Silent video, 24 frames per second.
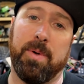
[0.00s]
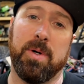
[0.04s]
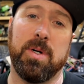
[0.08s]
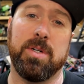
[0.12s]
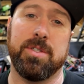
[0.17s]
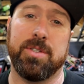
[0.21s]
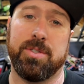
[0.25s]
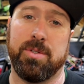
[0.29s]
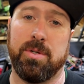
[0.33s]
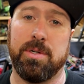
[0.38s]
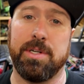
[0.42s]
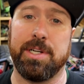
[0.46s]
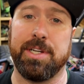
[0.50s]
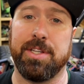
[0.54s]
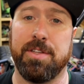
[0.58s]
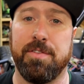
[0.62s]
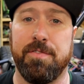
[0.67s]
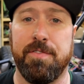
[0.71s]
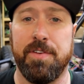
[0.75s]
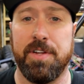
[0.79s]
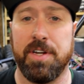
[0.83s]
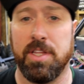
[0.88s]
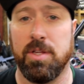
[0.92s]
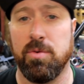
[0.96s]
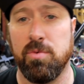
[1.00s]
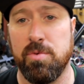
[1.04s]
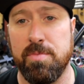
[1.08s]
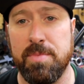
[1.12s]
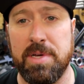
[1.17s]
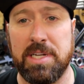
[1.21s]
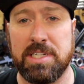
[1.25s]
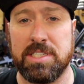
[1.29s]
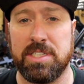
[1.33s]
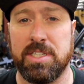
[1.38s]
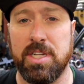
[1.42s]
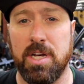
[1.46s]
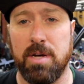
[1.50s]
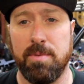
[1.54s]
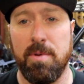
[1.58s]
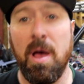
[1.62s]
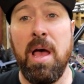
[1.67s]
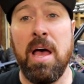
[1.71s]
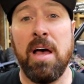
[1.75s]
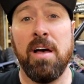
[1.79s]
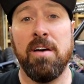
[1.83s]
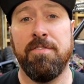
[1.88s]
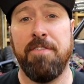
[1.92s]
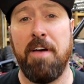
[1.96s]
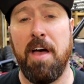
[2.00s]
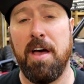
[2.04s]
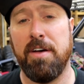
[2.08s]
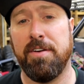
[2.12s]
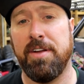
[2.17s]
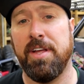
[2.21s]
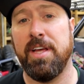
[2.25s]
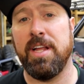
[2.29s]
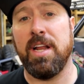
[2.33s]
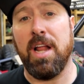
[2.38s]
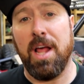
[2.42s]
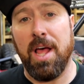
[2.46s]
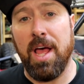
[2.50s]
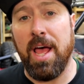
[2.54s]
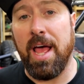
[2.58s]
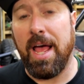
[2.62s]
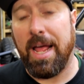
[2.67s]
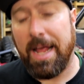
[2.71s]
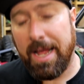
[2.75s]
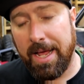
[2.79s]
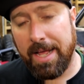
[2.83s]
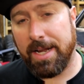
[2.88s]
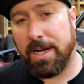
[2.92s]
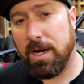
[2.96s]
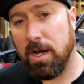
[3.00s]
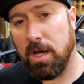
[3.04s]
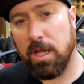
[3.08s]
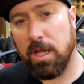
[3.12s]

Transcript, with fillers: parts store to get the fitting that we mixed up, found it, and in